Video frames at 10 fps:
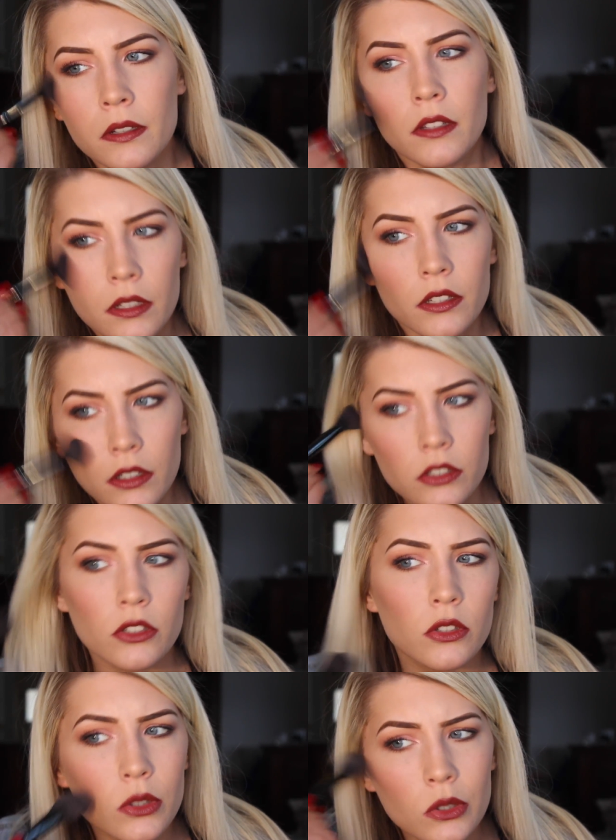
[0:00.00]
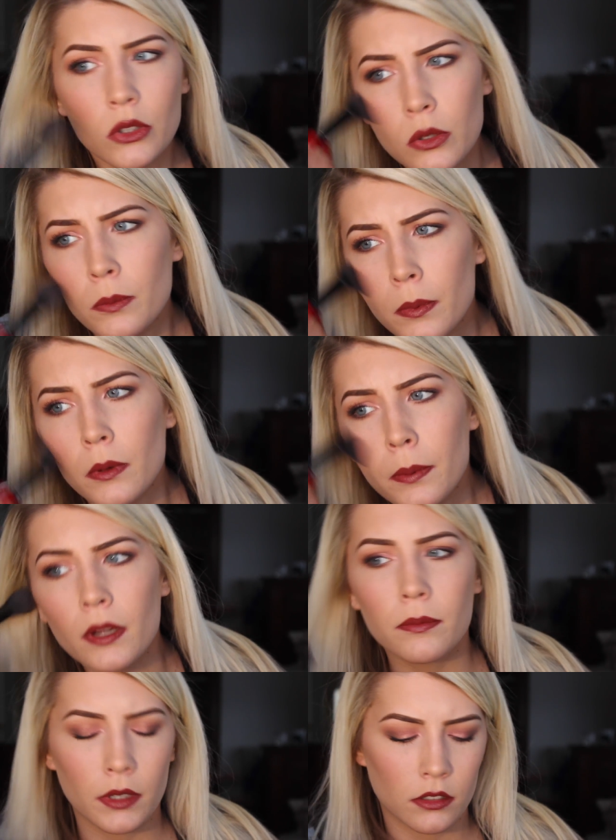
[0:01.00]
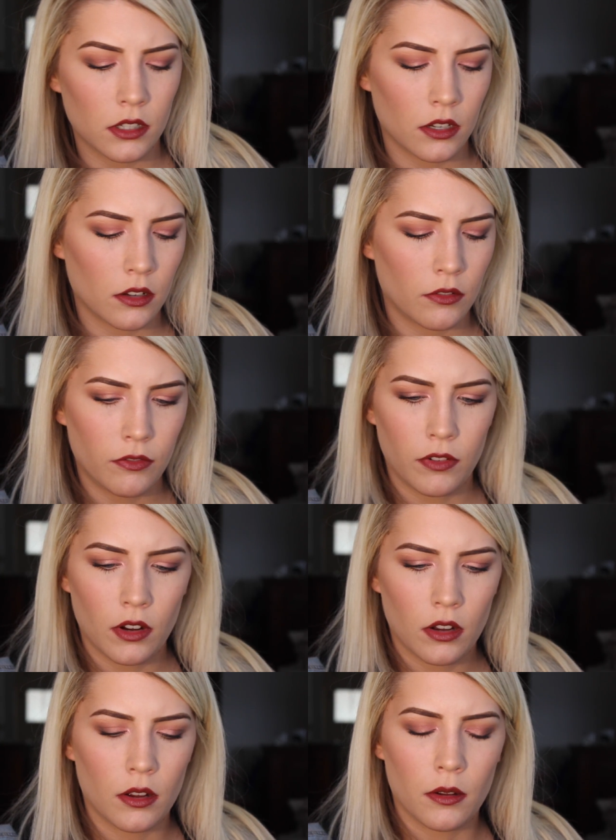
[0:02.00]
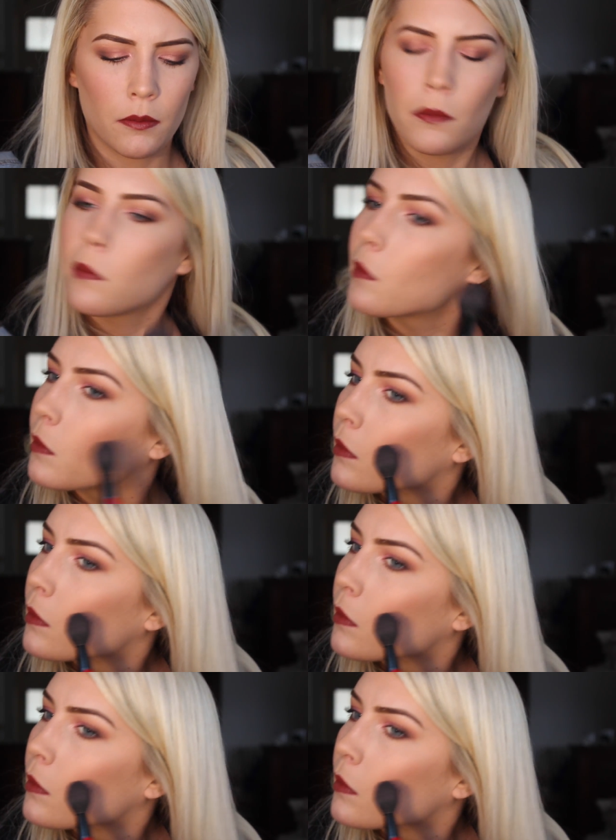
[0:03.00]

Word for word: And these are super pigmented from